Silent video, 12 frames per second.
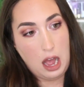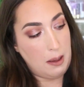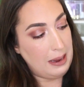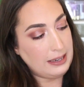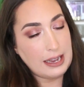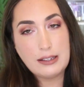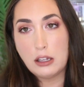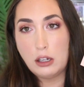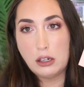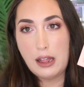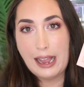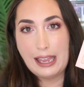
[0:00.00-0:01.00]
Um, it doesn't
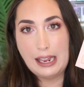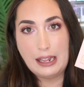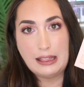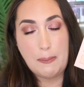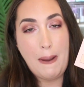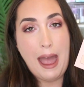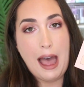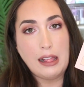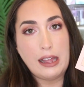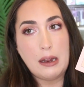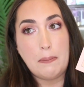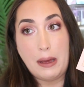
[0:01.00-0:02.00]
look like it in the
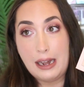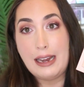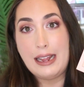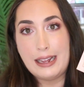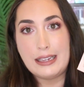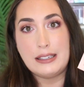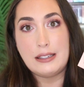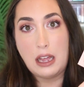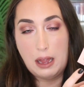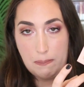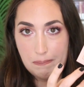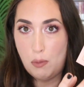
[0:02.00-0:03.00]
palette, but it is
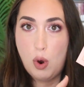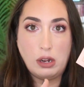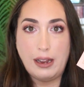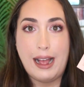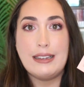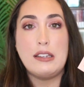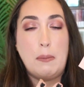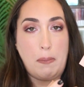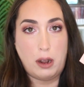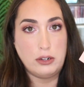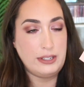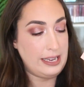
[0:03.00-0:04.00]
more or less a
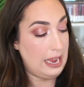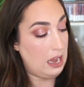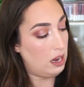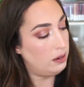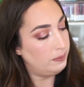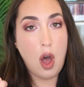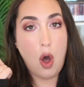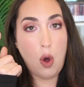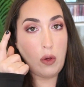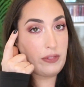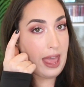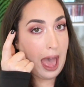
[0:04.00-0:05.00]
burnt sienna.
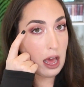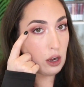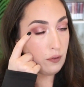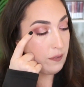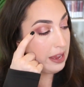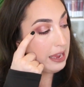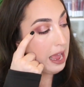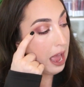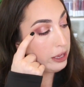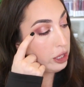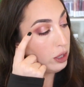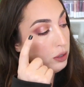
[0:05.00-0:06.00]
On the outer V,
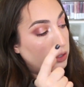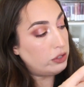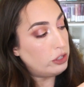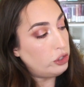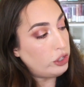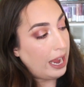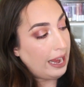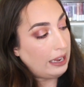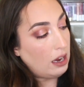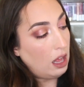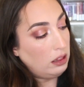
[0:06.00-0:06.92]
I use the shade